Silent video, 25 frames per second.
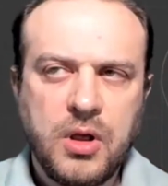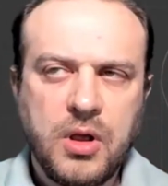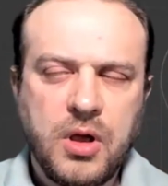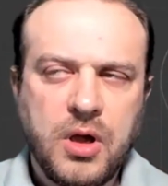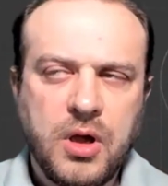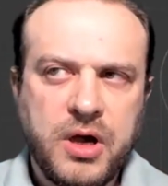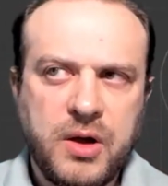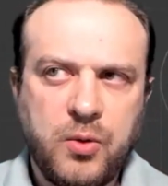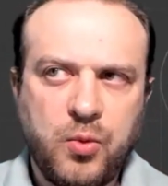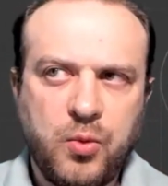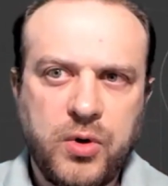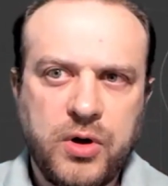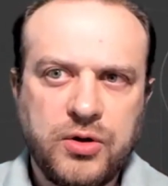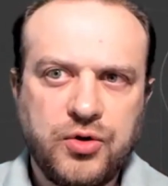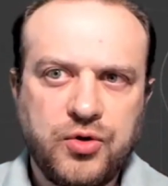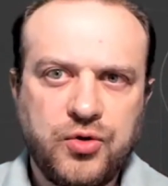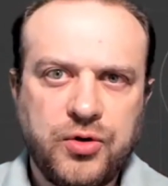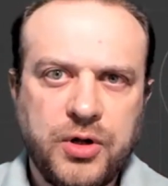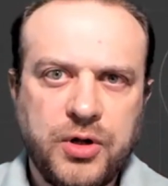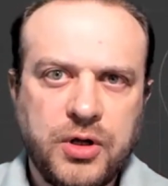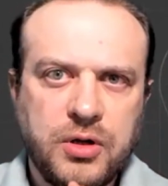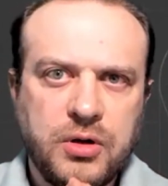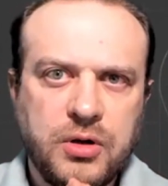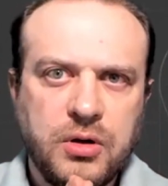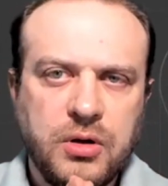I'm
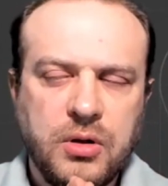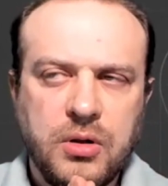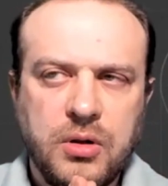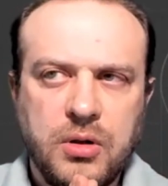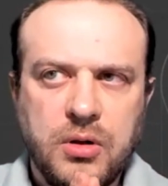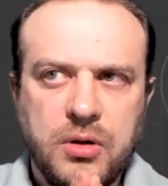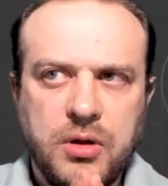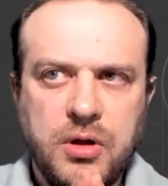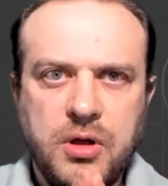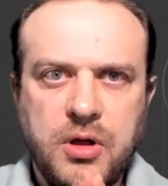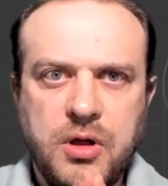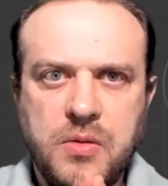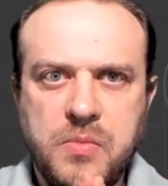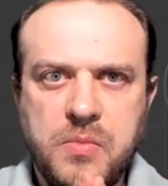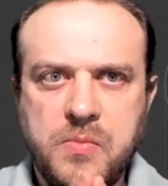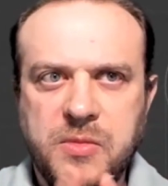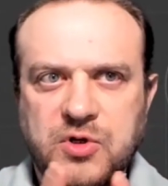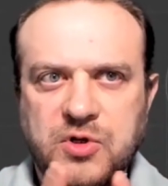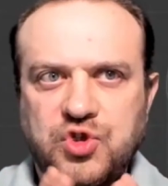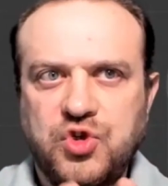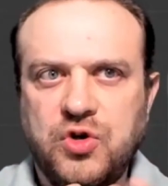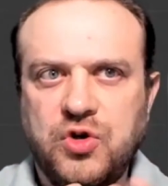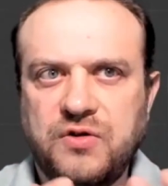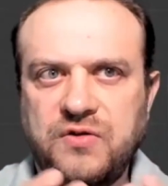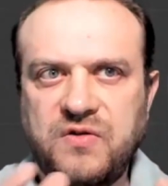wondering, in
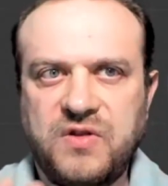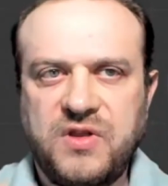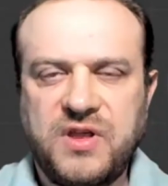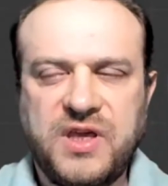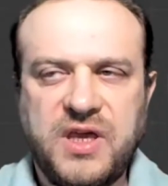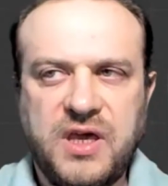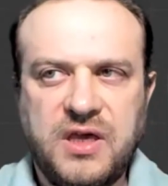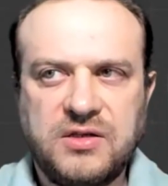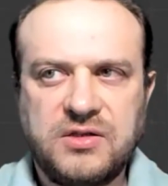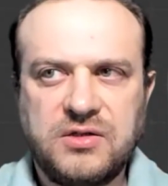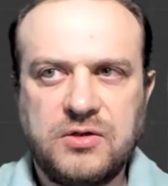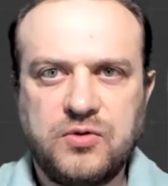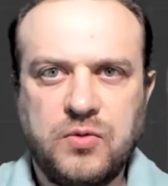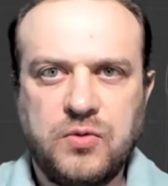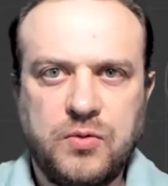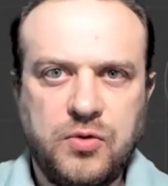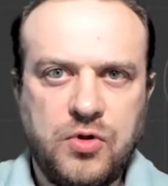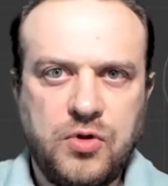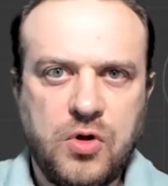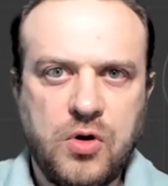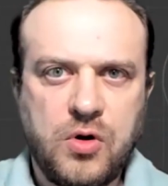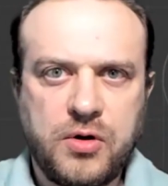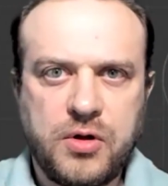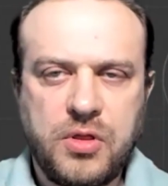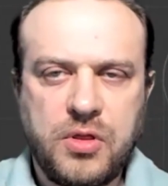majority of the cases, when we're
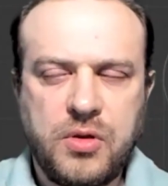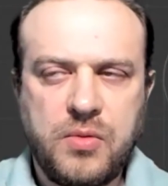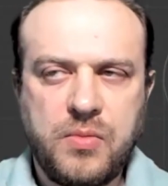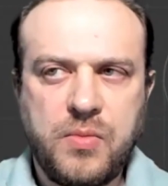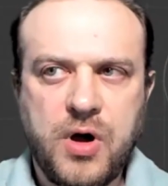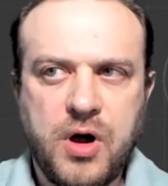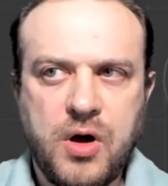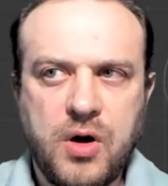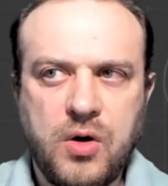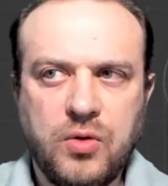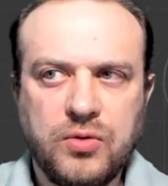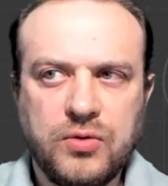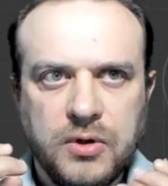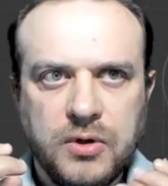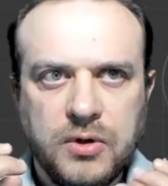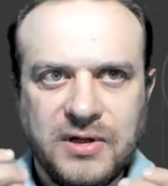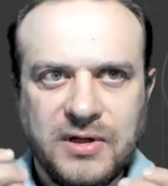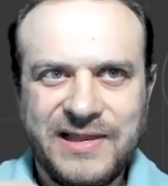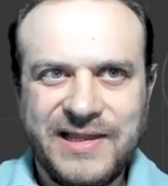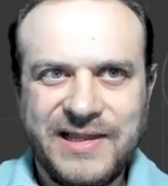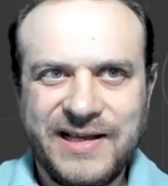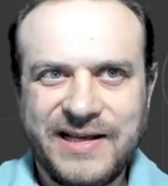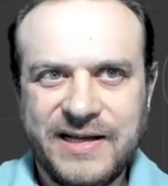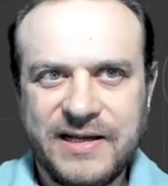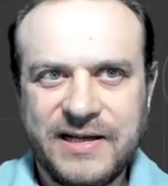talking about
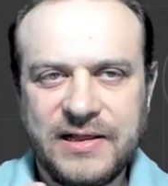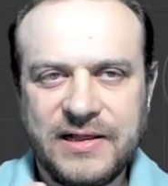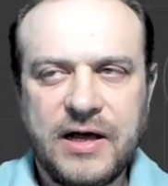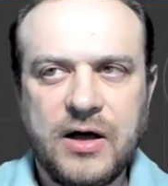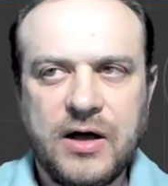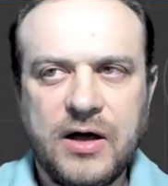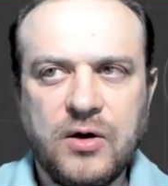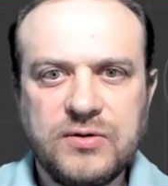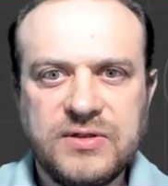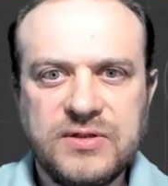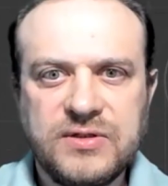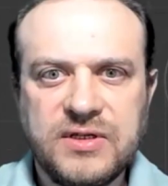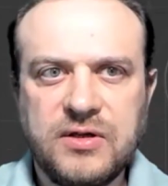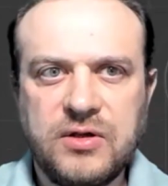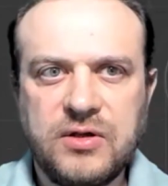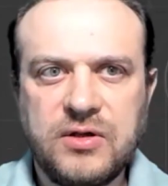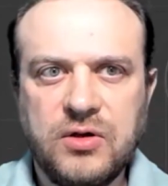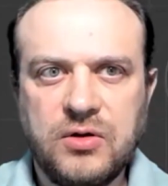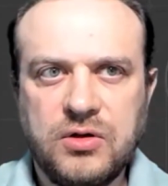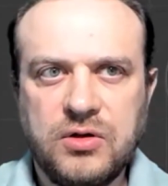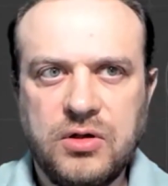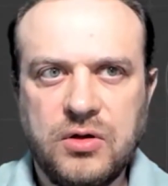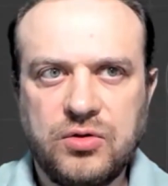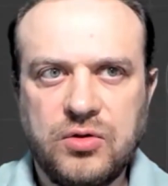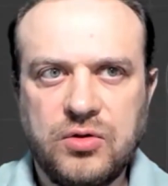the cloud
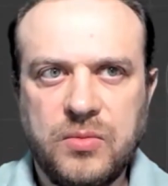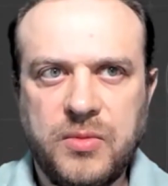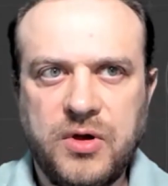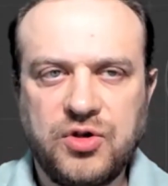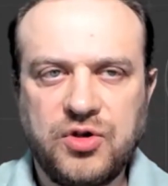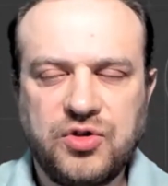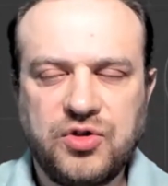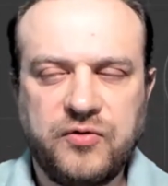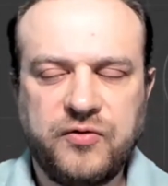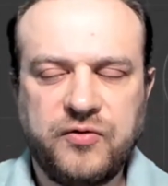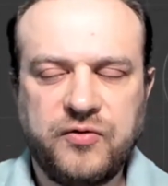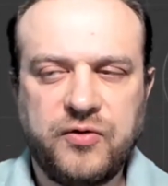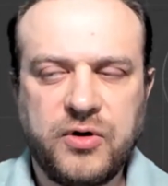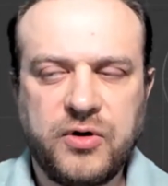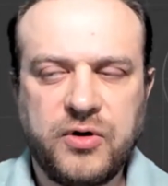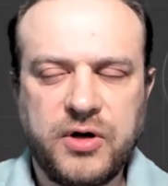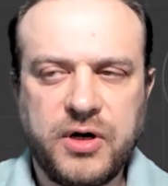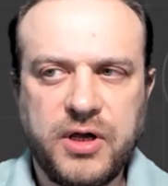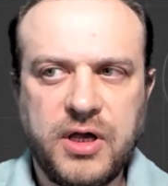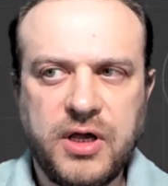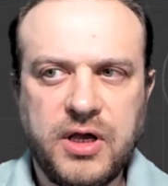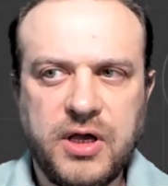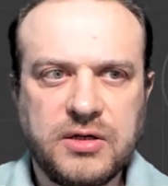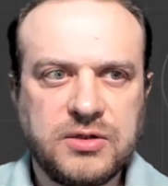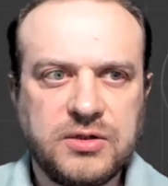security automation for
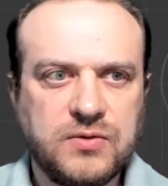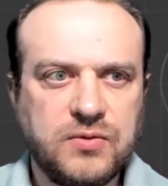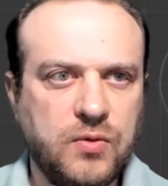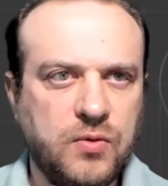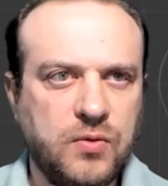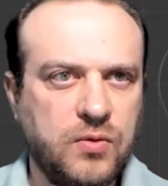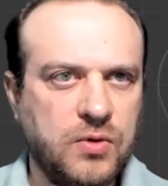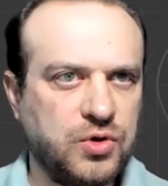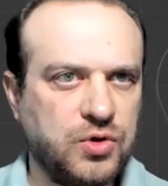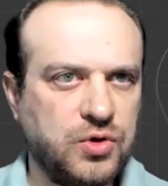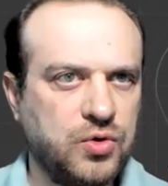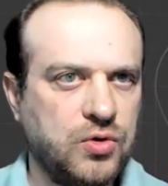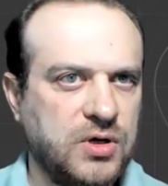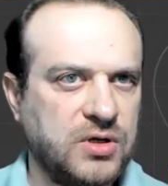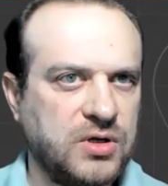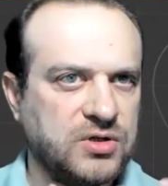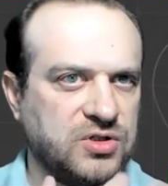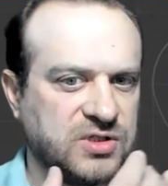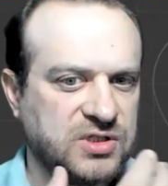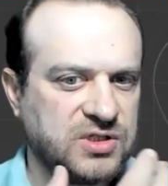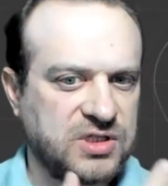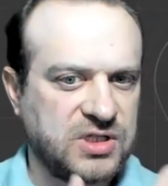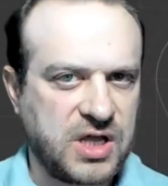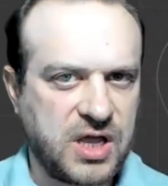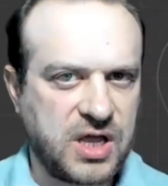IaaS, we want to
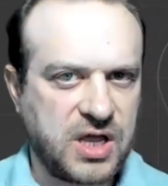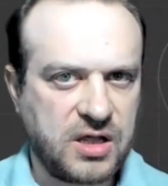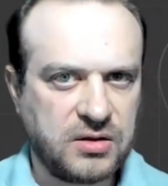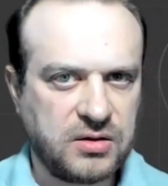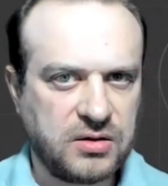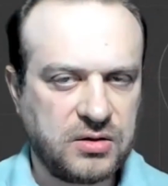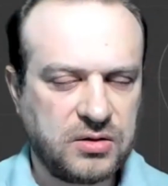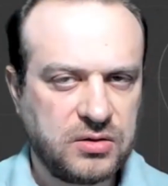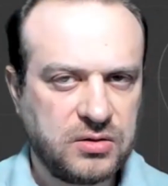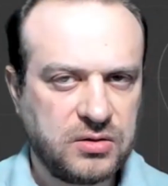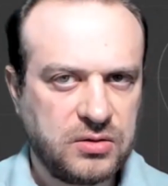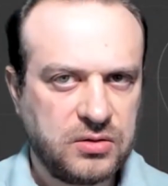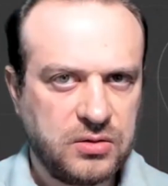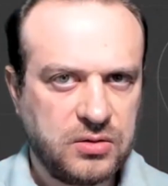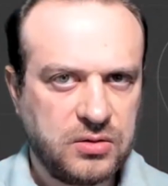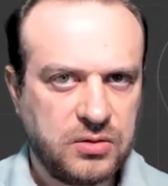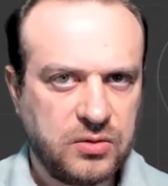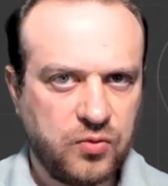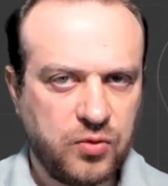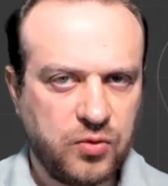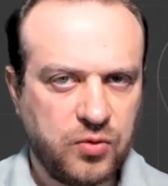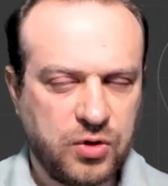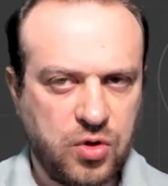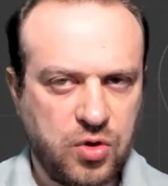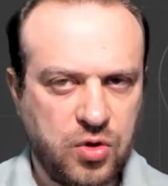understand
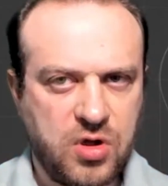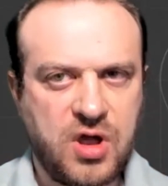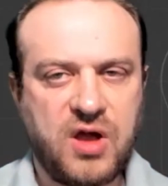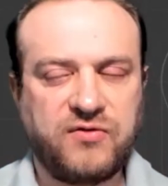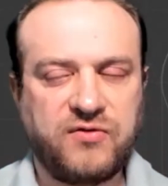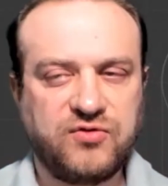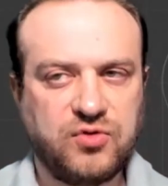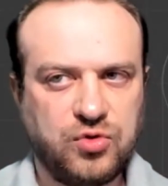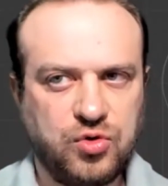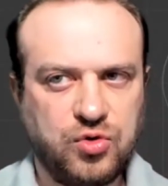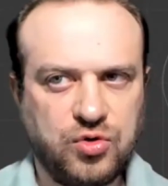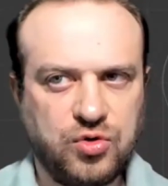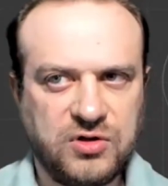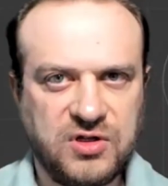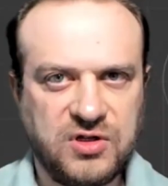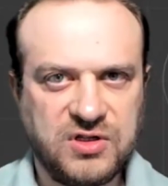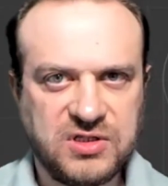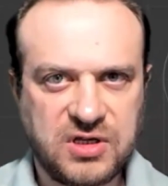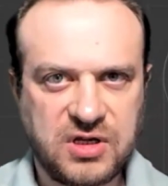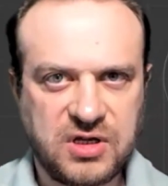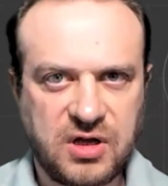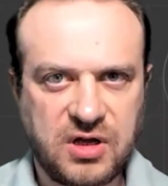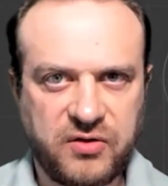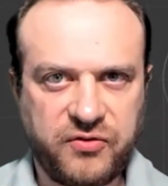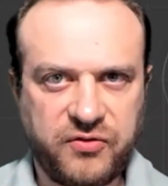what you have. So do the
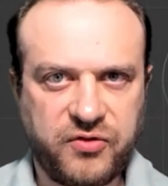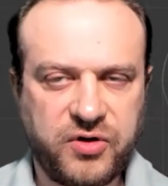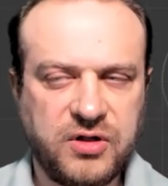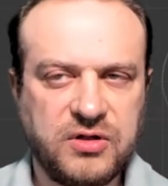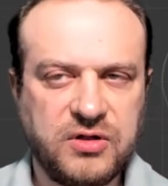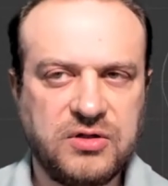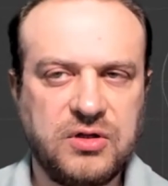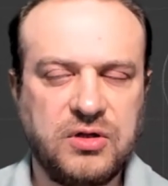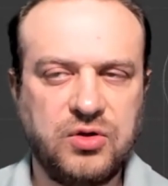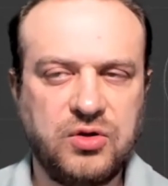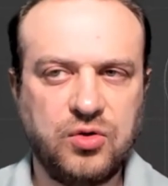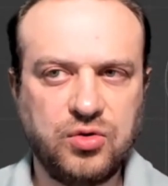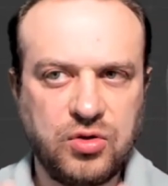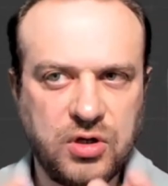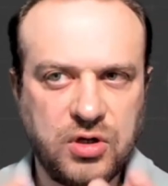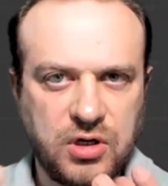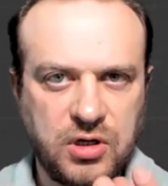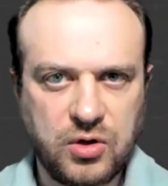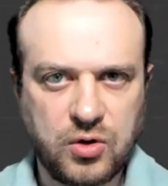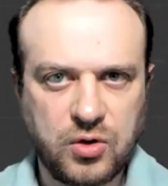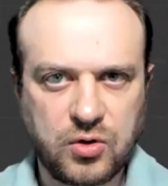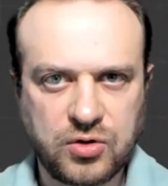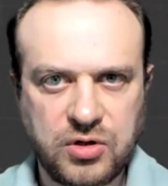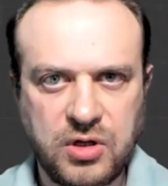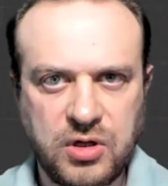discovery, then do the
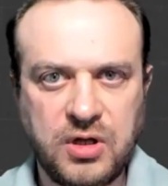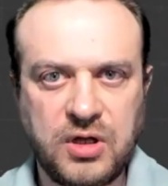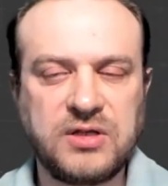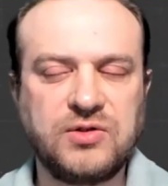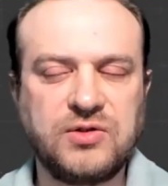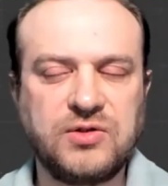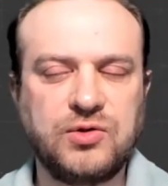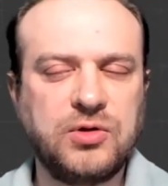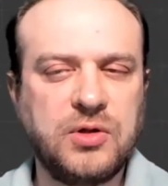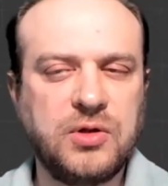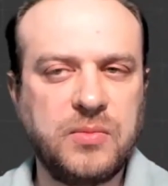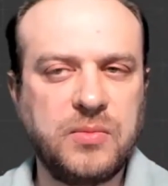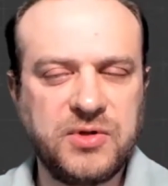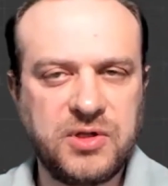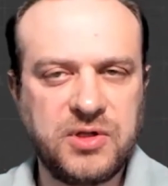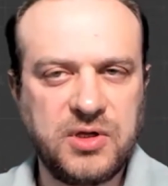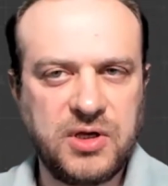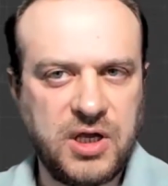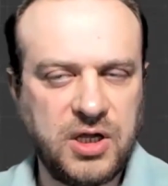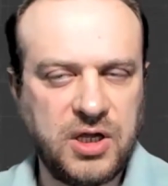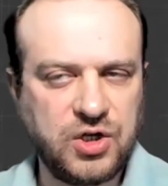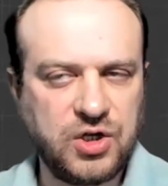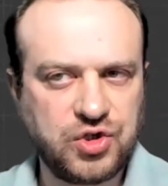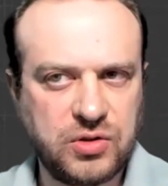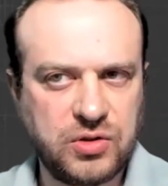alerting, then do the
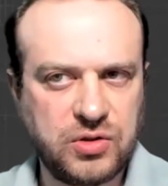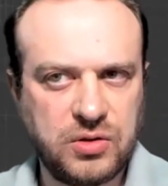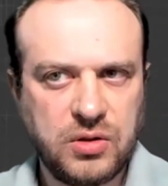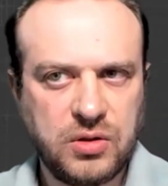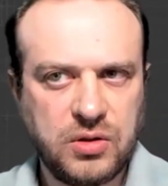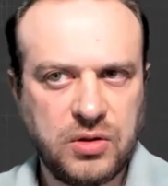mitigation.